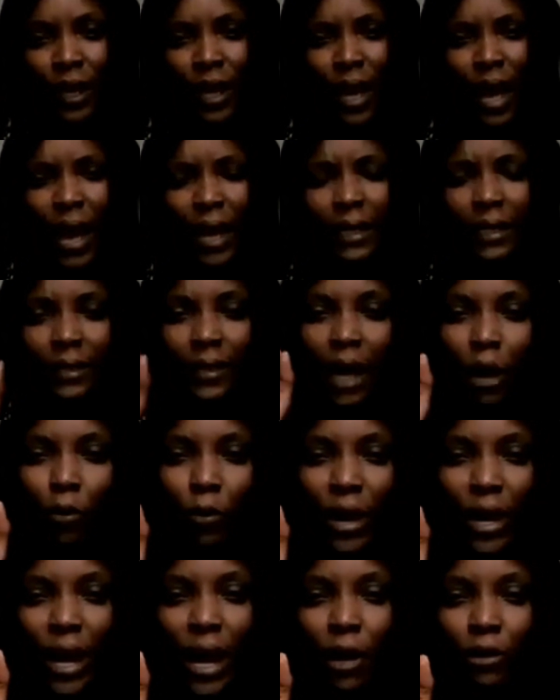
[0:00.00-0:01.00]
And in that
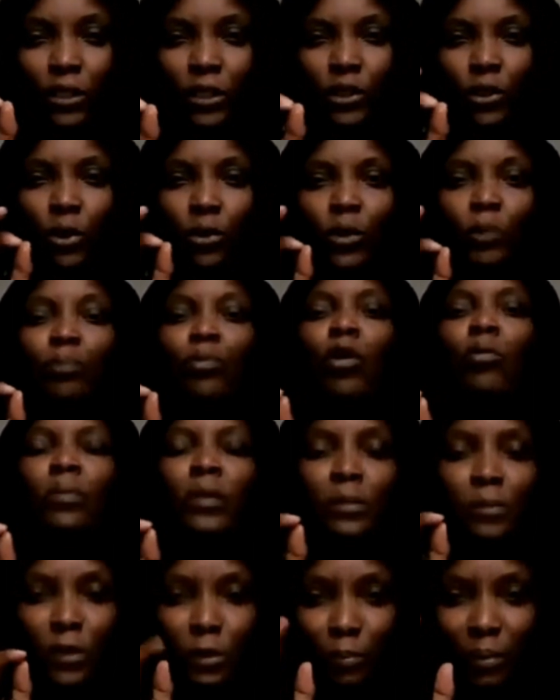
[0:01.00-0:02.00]
warehouse is all the
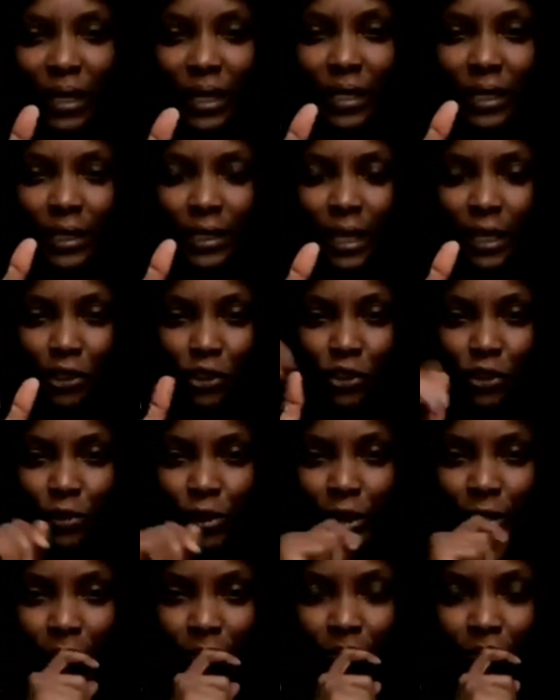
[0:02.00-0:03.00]
problems plaguing Nigeria.
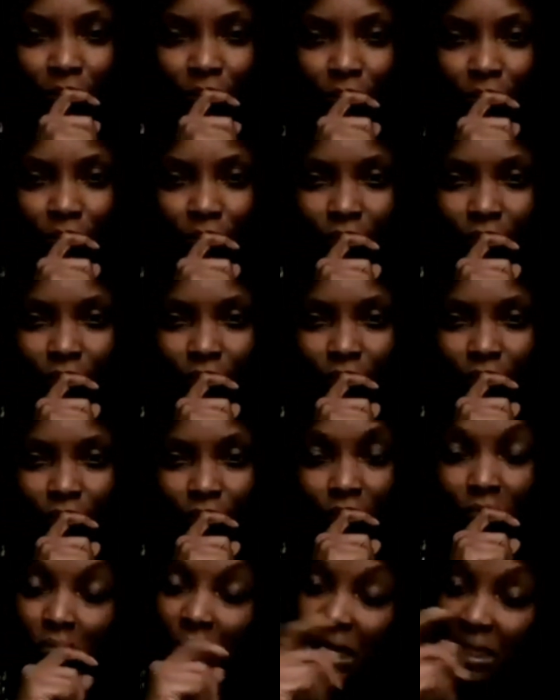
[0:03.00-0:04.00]

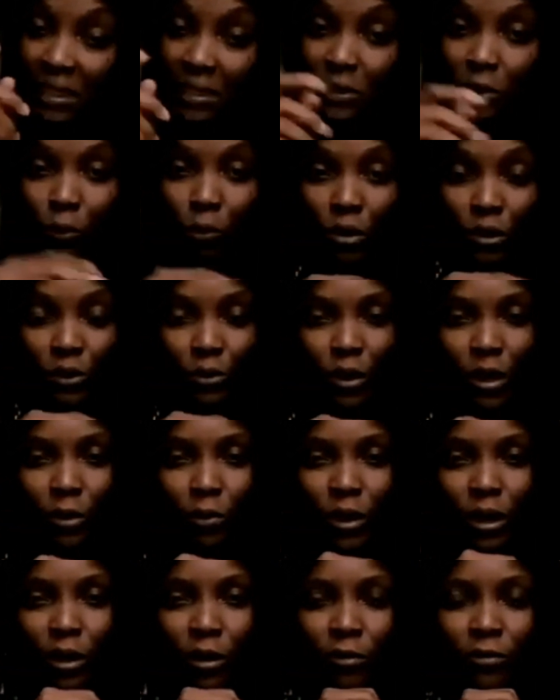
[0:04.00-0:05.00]
At least the ones we're
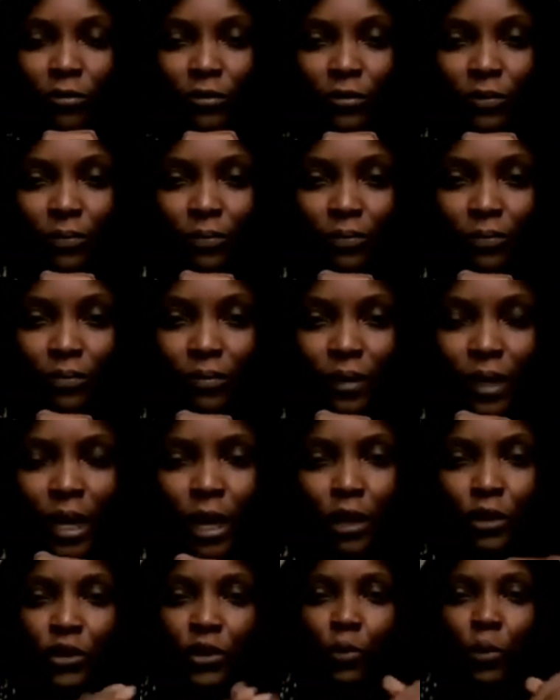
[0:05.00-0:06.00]
aware of.
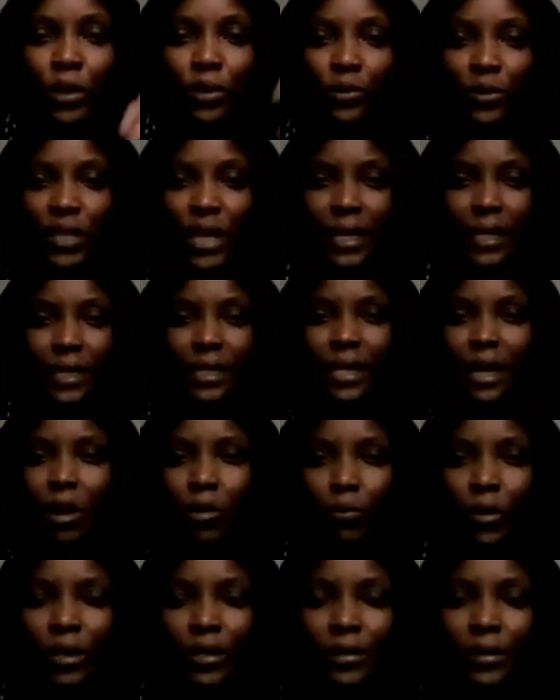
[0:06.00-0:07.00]
You see, when you take it down,
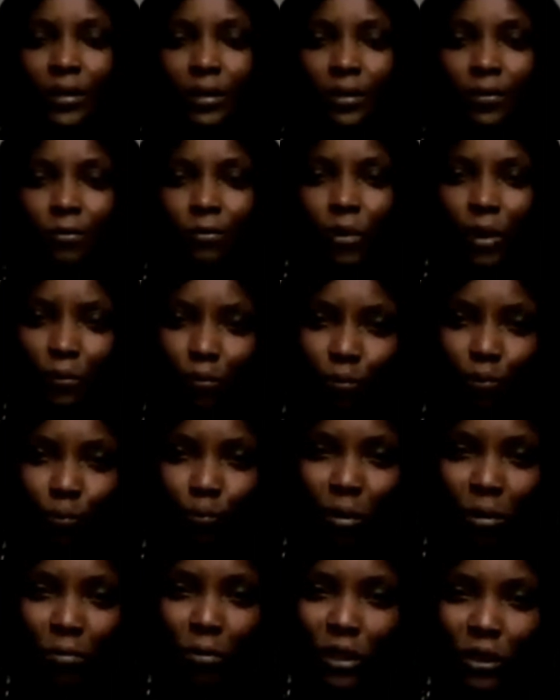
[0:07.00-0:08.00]
when, when,
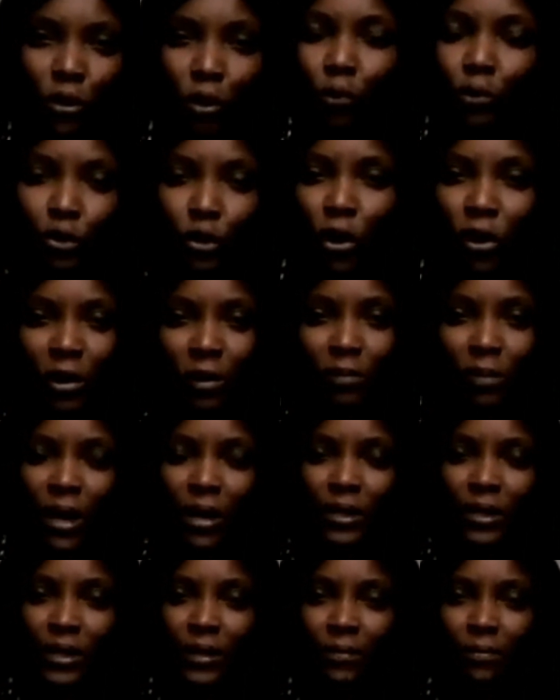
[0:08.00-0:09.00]
when we don't talk
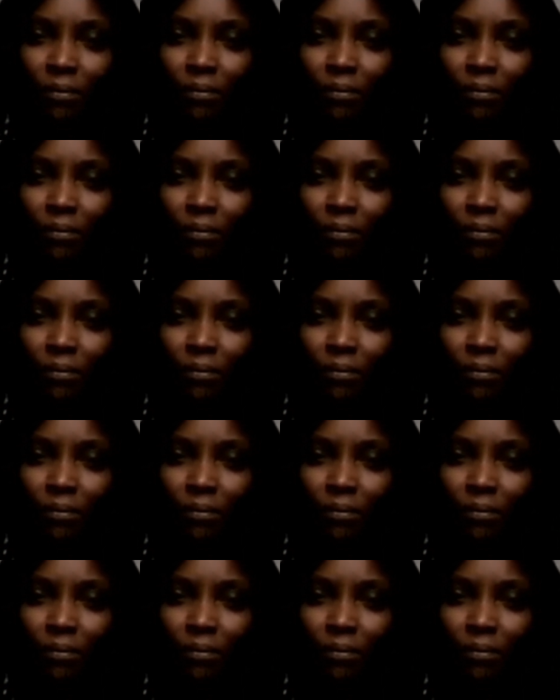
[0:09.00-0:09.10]
about it,